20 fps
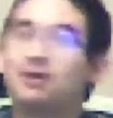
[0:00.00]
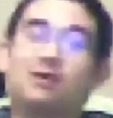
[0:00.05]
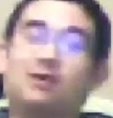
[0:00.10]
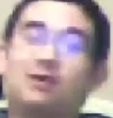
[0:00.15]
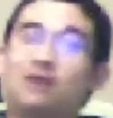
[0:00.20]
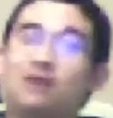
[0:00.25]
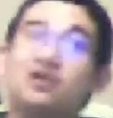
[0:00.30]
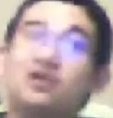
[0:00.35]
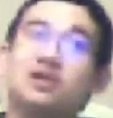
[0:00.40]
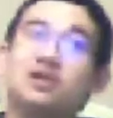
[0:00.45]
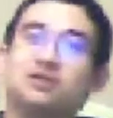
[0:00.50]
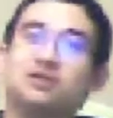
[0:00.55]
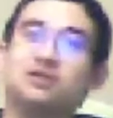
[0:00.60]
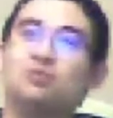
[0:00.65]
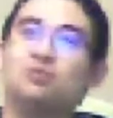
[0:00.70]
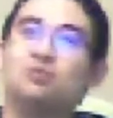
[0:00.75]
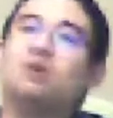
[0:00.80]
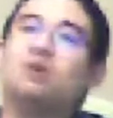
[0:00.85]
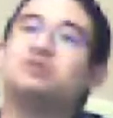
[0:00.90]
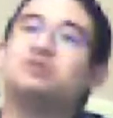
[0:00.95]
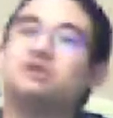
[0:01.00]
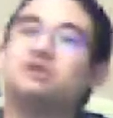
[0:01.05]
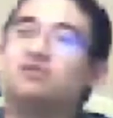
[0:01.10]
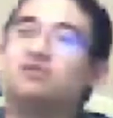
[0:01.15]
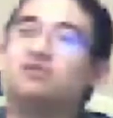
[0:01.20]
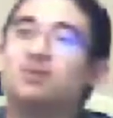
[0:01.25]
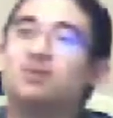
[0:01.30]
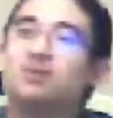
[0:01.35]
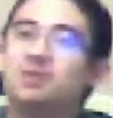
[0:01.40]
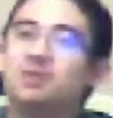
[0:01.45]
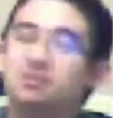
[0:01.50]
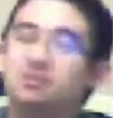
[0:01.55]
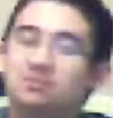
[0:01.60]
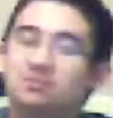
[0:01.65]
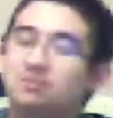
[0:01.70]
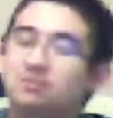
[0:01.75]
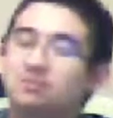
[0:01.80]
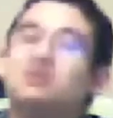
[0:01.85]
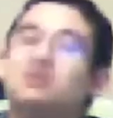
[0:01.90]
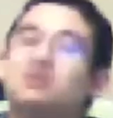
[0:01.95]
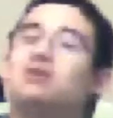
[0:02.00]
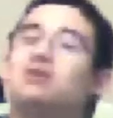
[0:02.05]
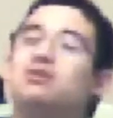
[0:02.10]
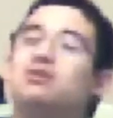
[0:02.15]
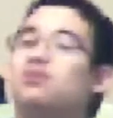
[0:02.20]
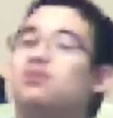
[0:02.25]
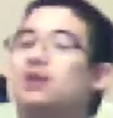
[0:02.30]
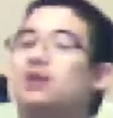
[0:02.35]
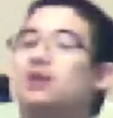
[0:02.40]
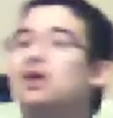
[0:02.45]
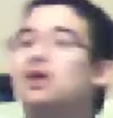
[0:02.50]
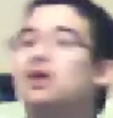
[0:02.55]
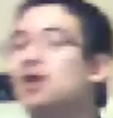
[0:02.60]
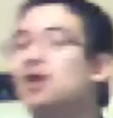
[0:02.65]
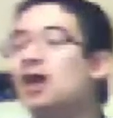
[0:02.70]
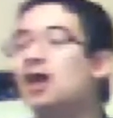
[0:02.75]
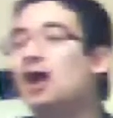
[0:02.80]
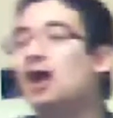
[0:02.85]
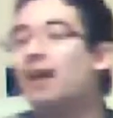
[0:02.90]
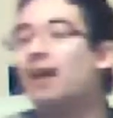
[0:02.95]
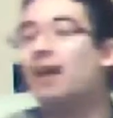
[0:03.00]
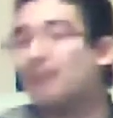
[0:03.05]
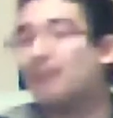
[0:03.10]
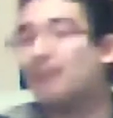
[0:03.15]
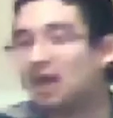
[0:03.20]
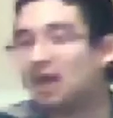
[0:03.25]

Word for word: I've only done one so far, but e- either way, um, I